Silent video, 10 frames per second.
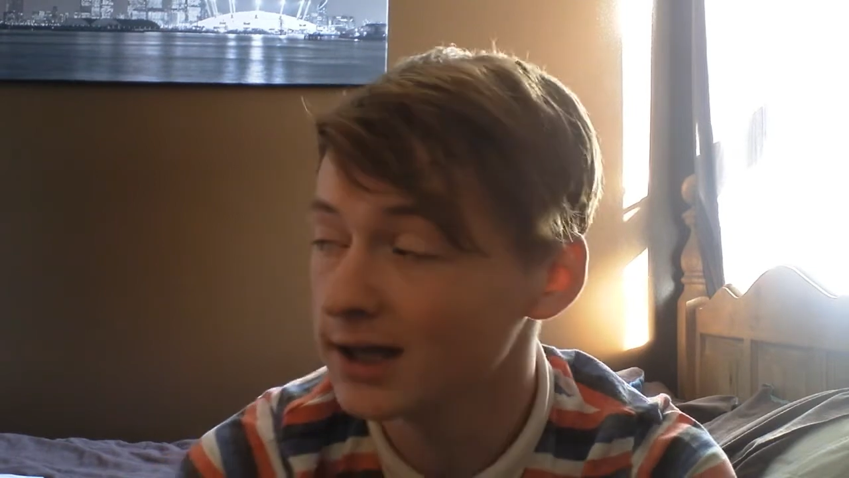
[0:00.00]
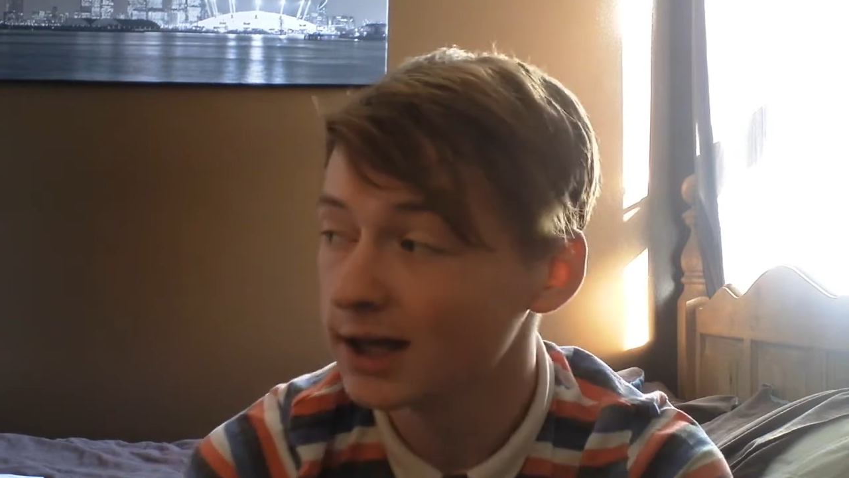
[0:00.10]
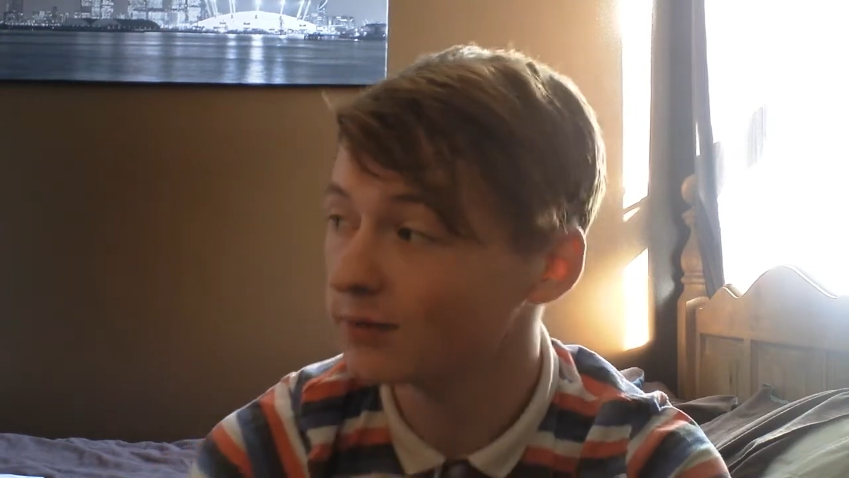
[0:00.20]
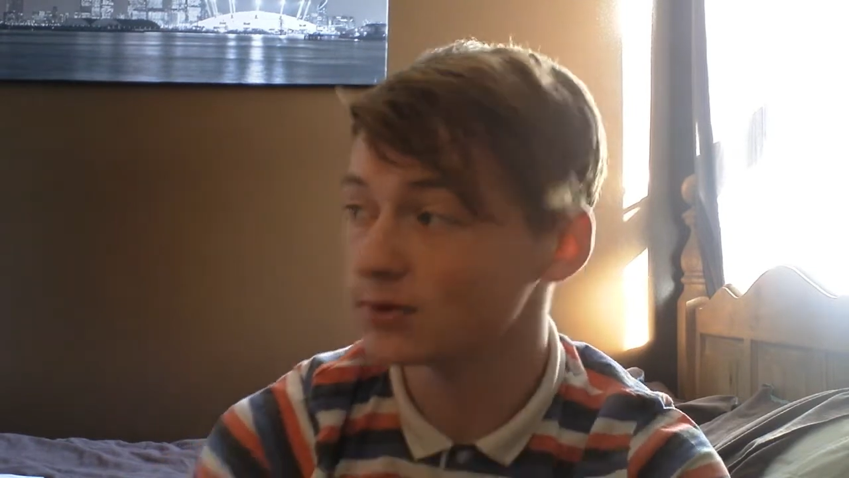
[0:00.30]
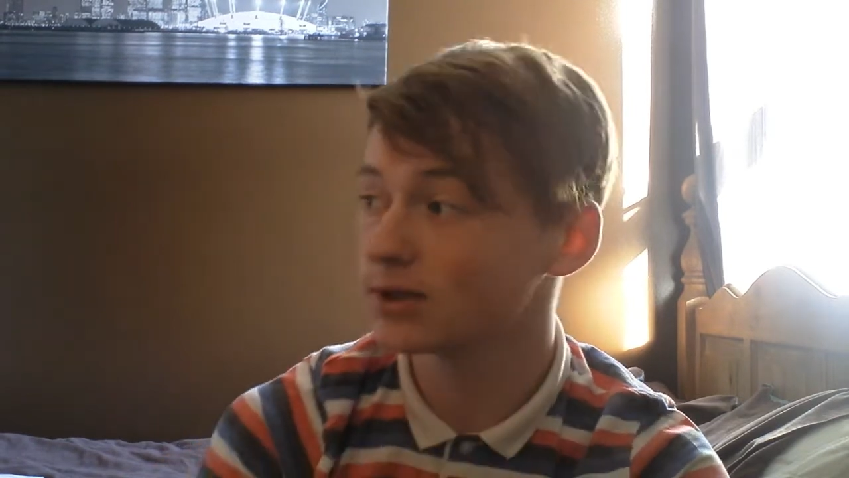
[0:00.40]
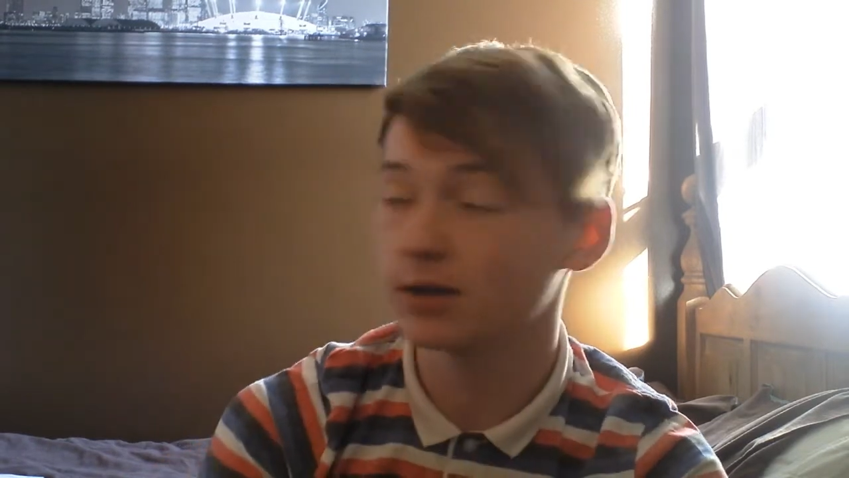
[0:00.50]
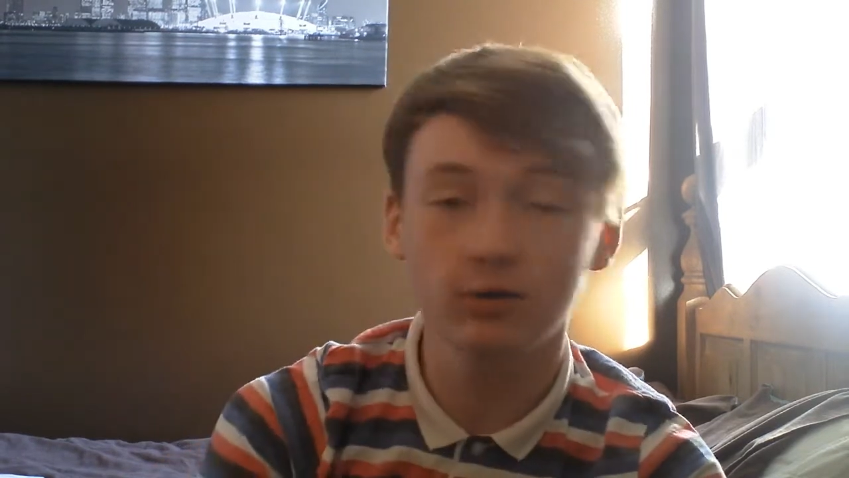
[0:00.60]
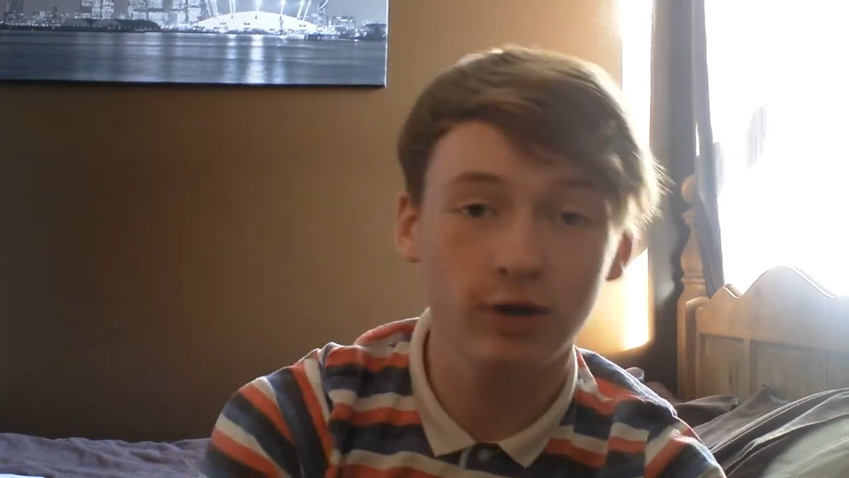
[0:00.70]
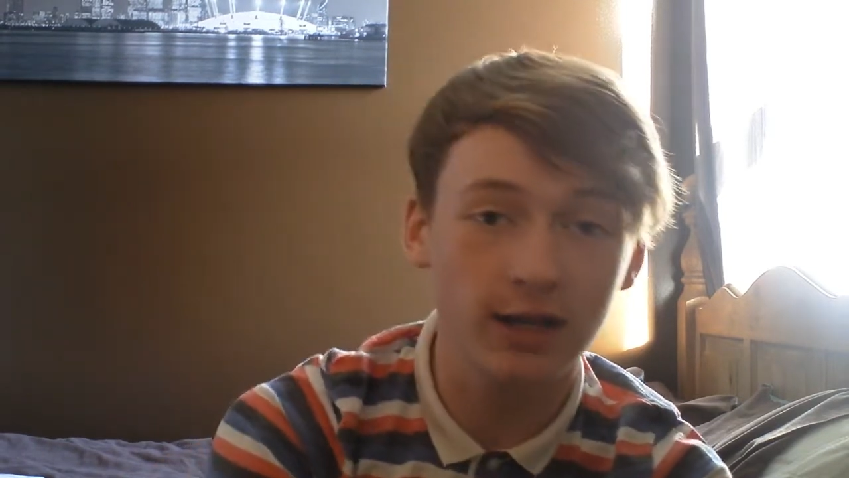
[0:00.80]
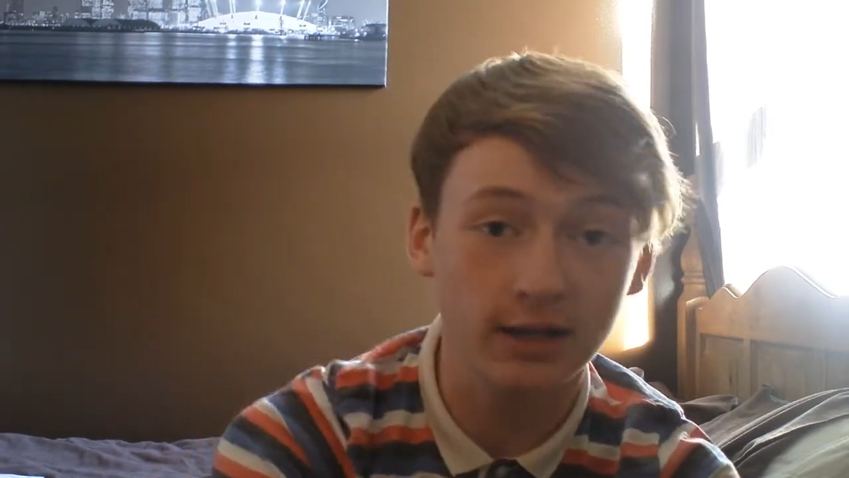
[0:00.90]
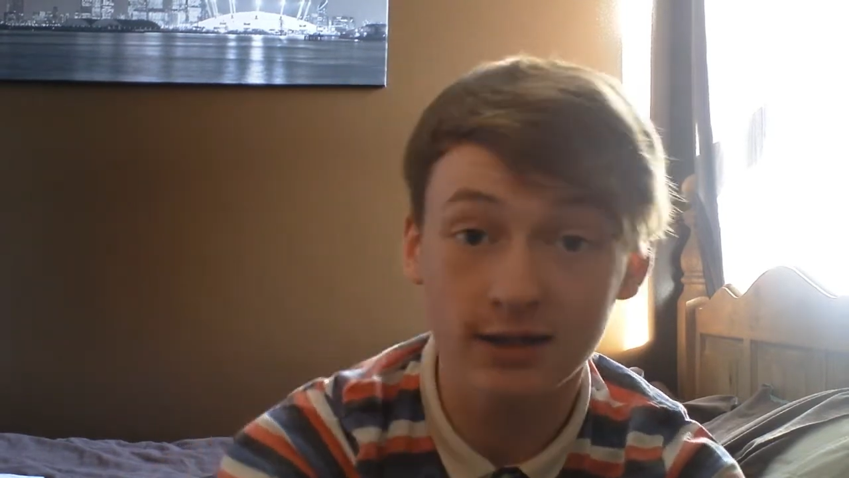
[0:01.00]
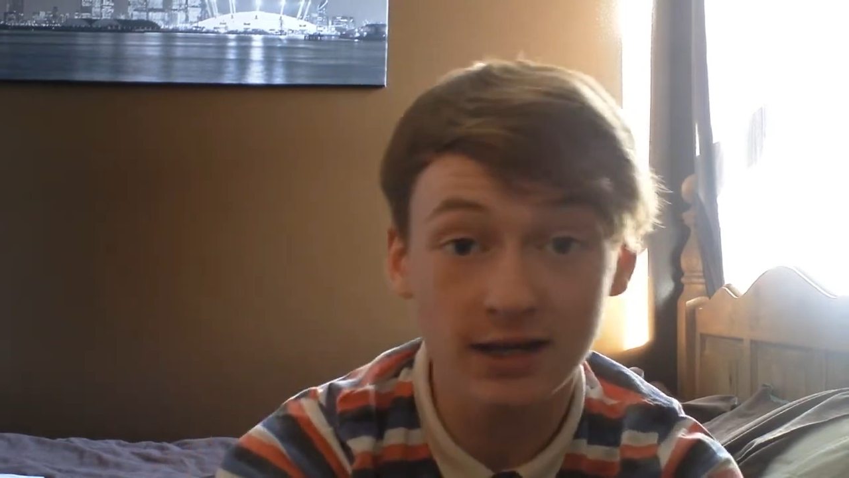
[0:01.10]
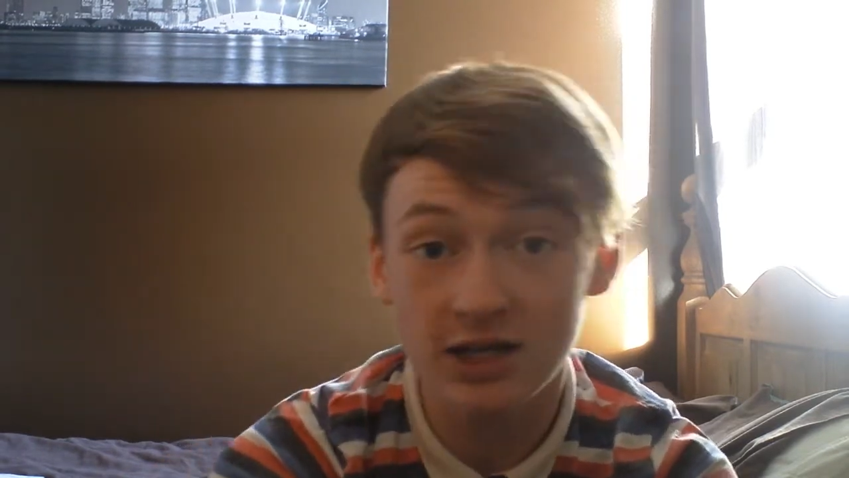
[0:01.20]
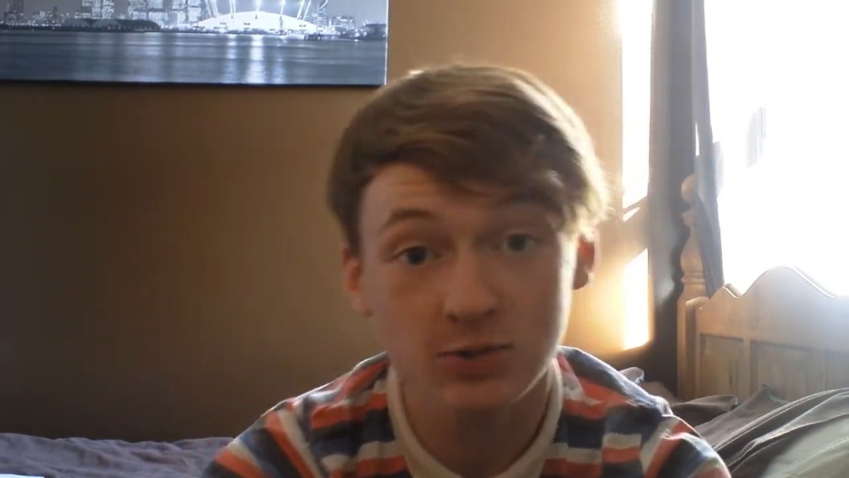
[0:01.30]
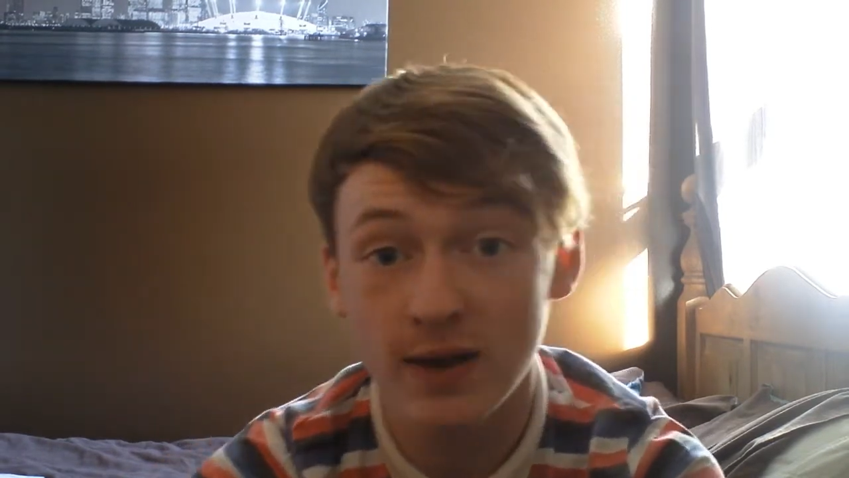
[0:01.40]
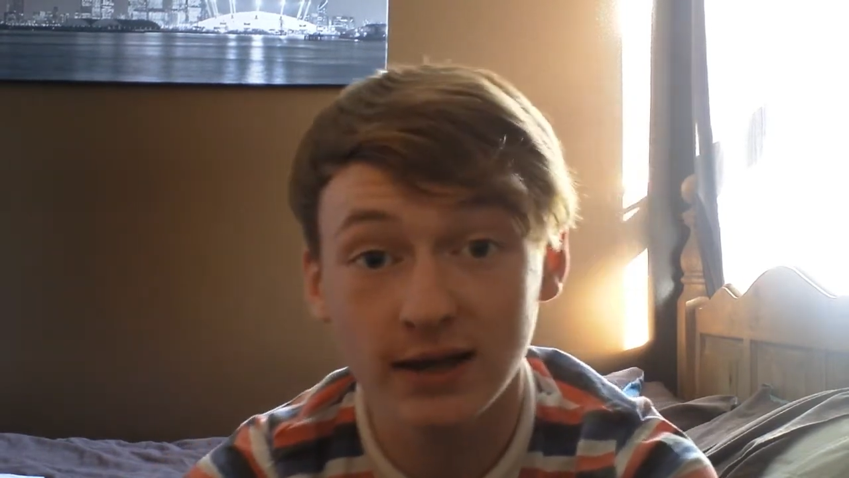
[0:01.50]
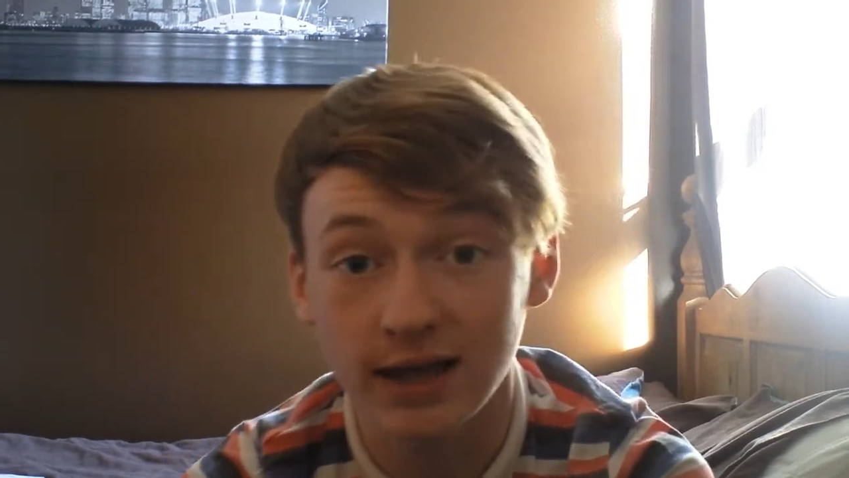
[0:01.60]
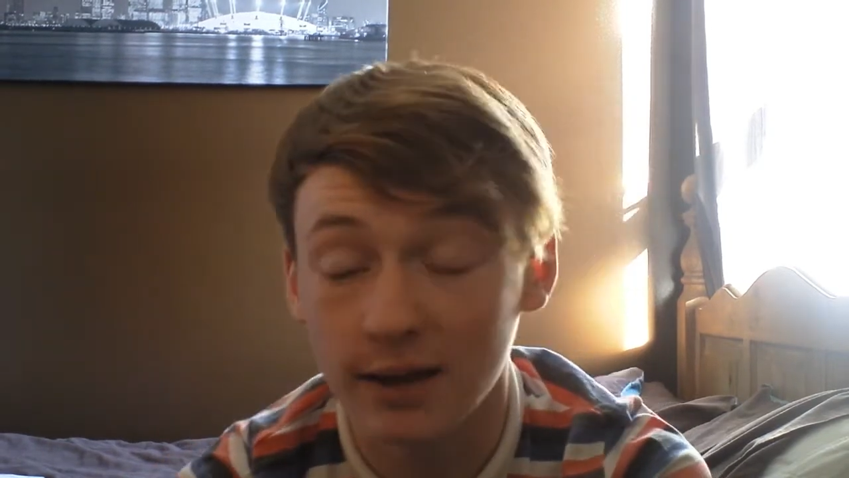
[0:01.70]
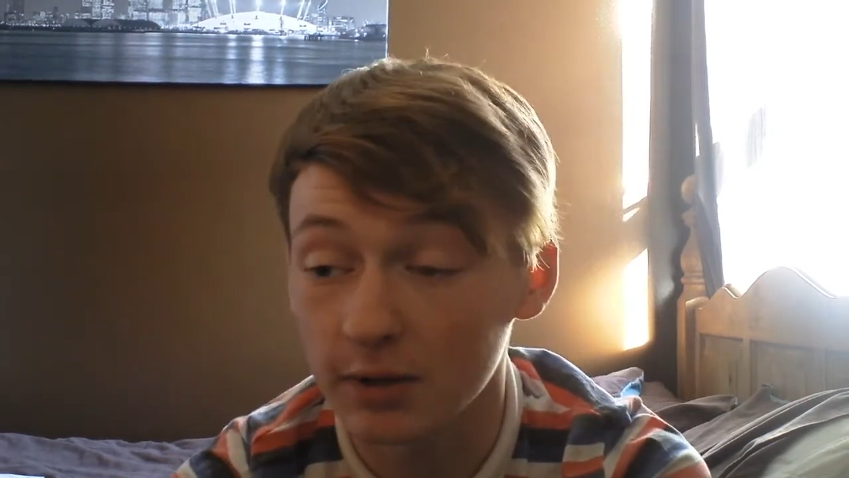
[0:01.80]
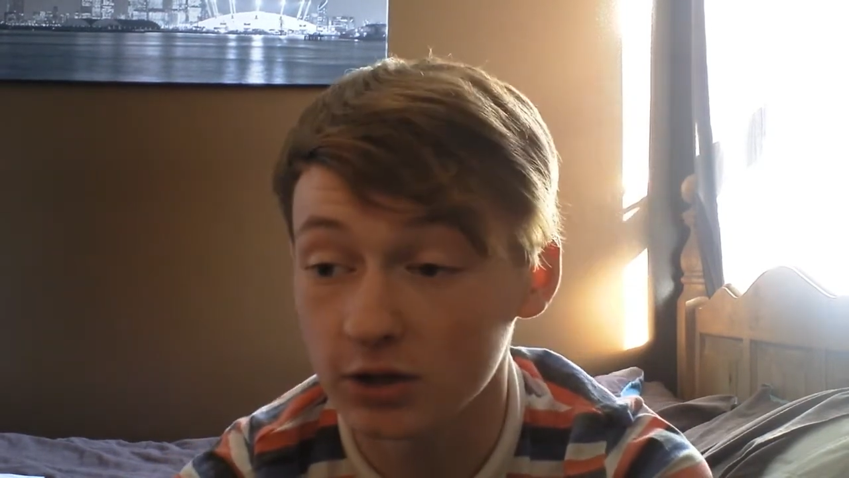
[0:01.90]
It was like great. I didn't expect
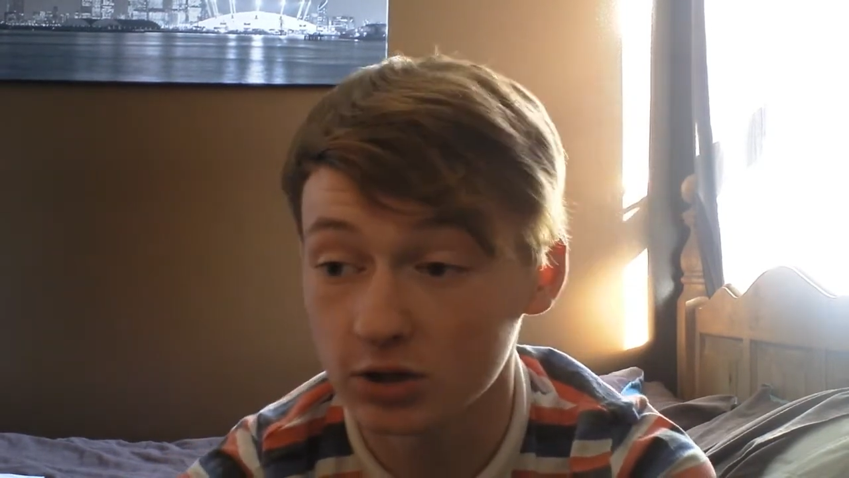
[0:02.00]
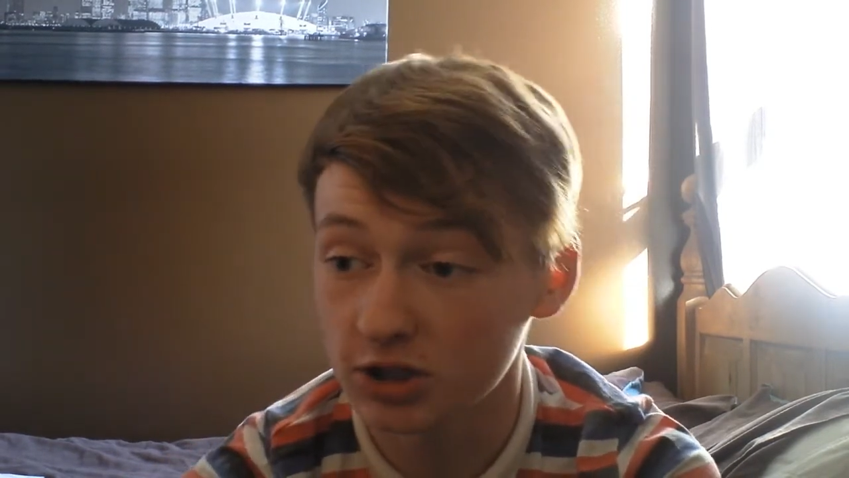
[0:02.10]
that much.